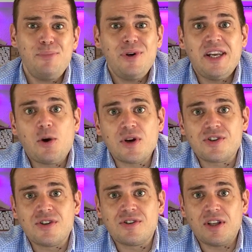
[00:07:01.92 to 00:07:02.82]
put any
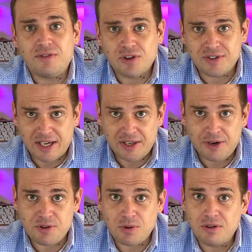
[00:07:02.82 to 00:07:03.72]
questions that you've got down there
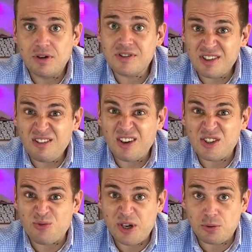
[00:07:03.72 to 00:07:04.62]
as well, because I do like
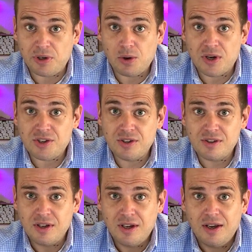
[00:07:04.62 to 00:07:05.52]
to read all your
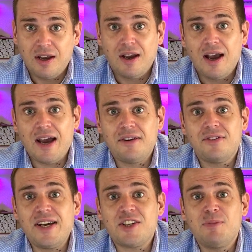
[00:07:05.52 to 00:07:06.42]
questions. And
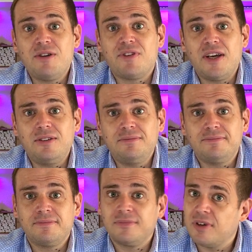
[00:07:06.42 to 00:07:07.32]
that's me for now.
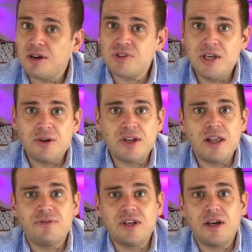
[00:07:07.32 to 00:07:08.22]
I'll see you in
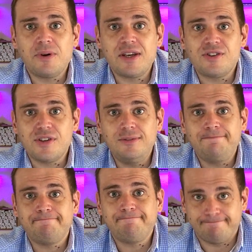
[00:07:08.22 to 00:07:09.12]
another video again soon.
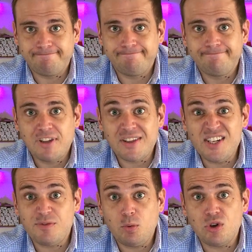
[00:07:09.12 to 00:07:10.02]

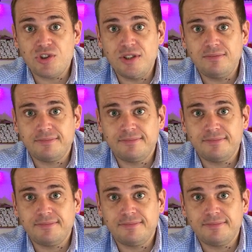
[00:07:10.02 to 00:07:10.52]
Thanks for watching.